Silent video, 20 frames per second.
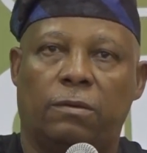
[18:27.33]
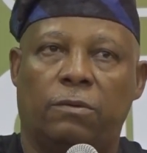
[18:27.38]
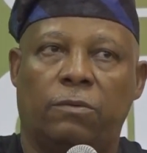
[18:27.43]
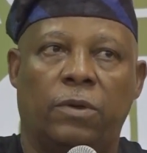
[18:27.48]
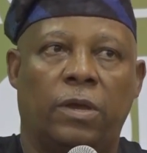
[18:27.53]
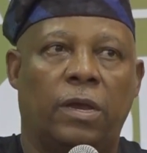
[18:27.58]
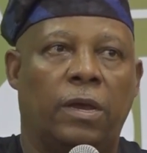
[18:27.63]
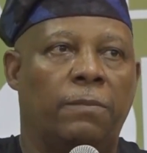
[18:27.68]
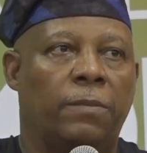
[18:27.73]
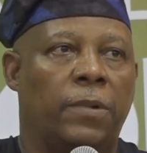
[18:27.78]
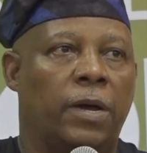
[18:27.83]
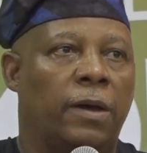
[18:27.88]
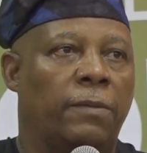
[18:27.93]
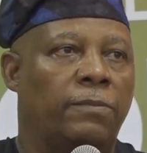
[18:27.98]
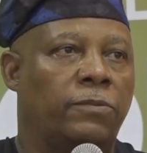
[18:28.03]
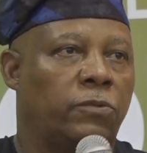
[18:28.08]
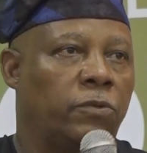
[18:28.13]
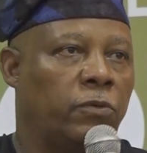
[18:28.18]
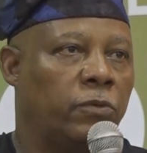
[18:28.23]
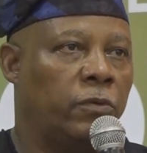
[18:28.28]
We have
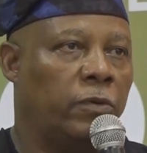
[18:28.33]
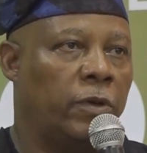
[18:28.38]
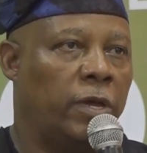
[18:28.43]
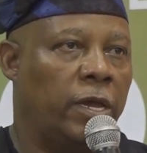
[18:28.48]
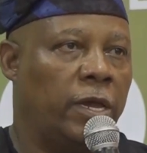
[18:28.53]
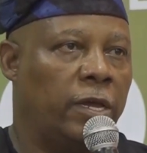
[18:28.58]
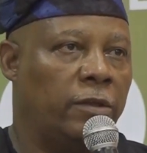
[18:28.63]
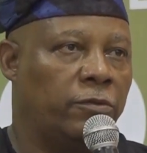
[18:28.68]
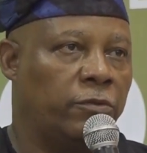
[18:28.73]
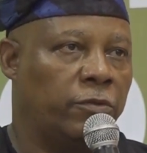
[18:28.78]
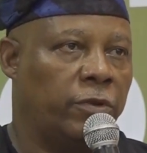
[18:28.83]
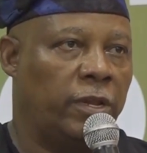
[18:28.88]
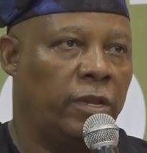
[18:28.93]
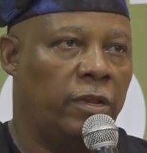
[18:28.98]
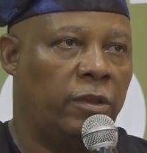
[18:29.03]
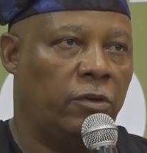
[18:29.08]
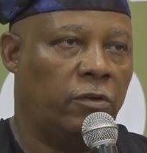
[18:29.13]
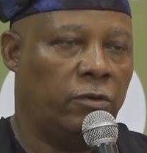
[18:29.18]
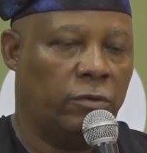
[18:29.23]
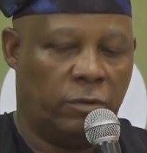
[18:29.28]
up to $1
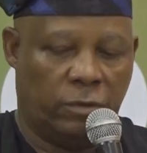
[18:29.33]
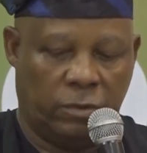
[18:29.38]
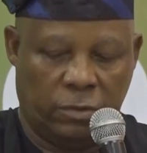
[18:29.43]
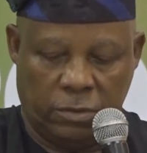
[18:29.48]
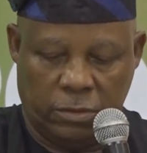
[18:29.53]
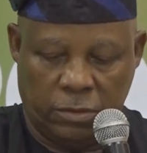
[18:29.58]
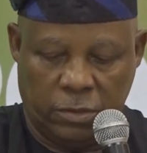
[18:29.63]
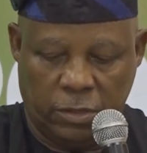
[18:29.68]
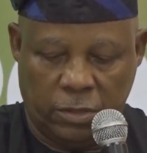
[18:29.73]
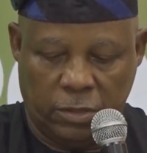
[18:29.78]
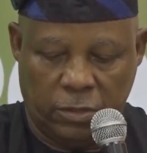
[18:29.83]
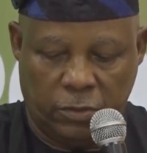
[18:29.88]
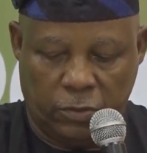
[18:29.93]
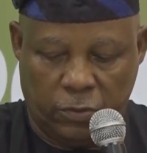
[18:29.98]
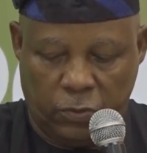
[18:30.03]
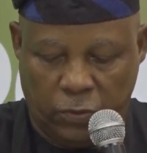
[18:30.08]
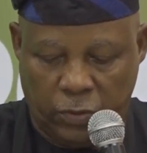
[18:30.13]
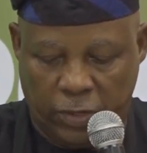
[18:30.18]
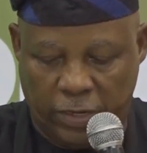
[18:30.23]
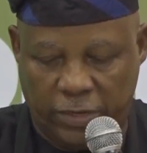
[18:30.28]
trillion
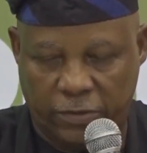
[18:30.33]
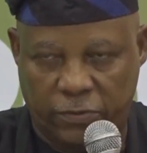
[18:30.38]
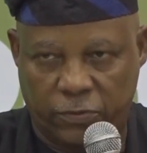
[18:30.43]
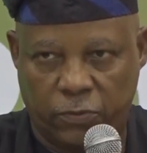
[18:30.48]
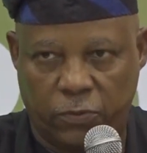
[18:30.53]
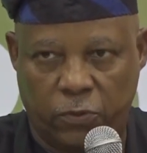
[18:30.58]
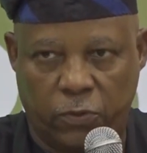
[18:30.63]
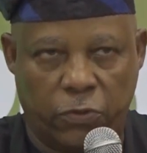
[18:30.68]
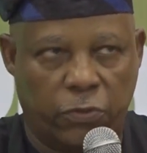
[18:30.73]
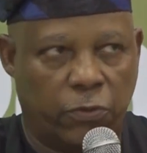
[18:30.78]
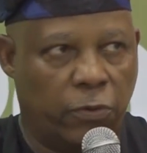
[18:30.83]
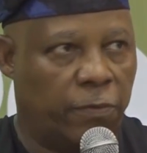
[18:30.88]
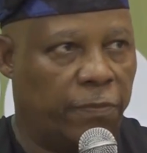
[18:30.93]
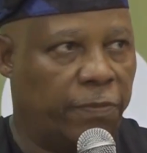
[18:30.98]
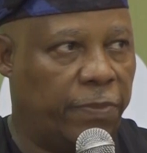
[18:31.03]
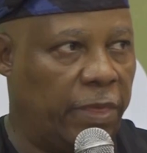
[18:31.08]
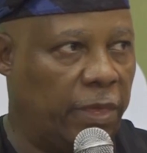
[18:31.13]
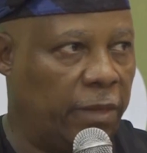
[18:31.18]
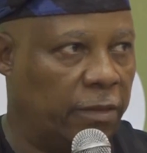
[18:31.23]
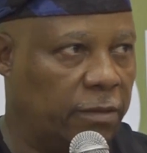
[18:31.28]
worth of
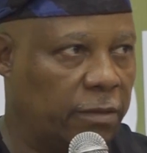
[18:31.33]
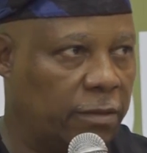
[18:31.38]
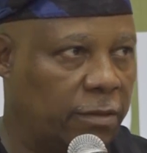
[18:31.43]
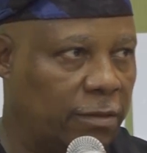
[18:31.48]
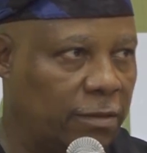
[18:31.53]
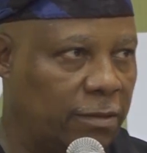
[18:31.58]
things.